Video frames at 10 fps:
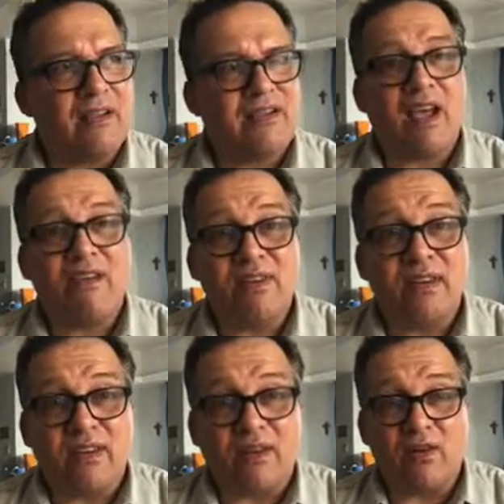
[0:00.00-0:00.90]

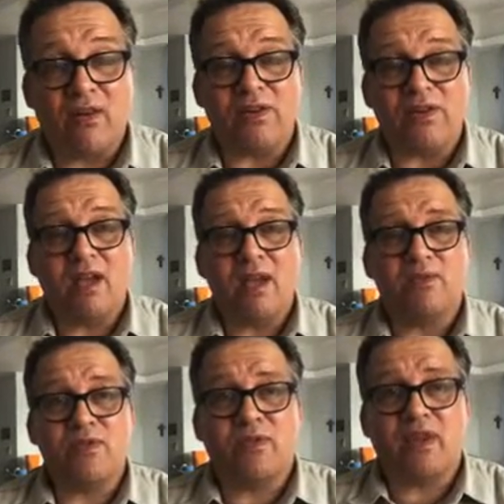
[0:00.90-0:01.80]
traveling all the
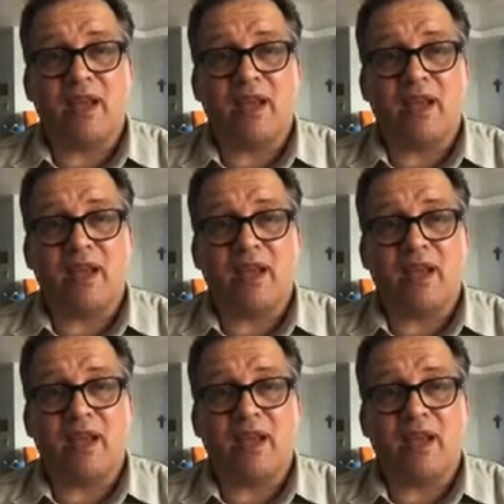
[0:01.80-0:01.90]
time, so